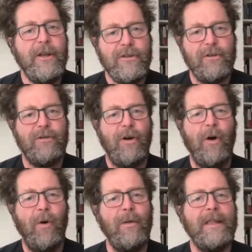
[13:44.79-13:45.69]
So to
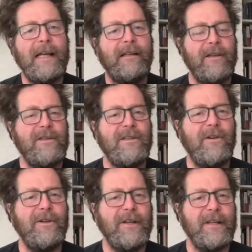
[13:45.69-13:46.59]
hold that
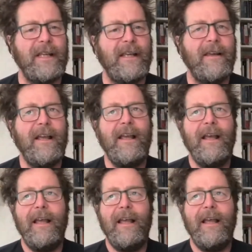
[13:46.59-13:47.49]
uncertainty
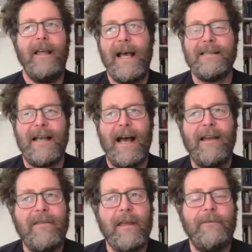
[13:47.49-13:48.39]
has, I
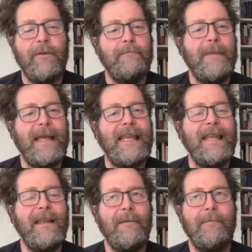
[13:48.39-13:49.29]
think, for
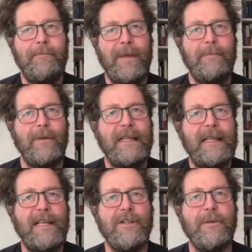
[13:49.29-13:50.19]
many people in
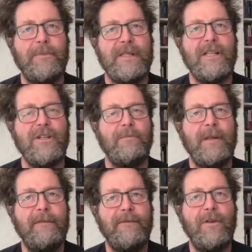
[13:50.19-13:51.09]
leadership position
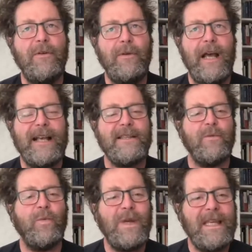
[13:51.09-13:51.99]
been viewed as
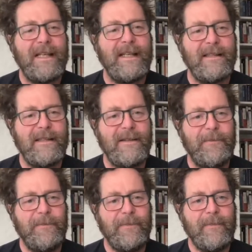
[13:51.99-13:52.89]
a weakness.
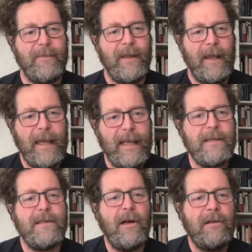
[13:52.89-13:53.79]
It
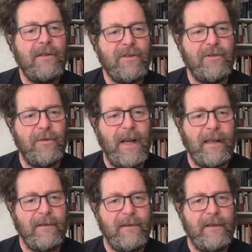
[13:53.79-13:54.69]
is not a
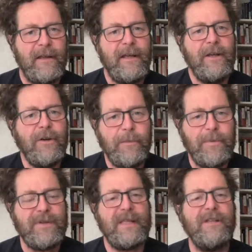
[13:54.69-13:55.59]
strength to
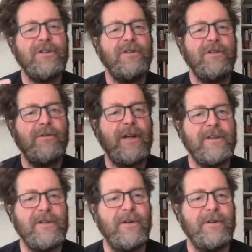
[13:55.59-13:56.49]
position your
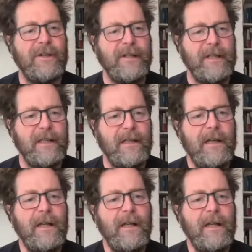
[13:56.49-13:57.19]
uncertainty.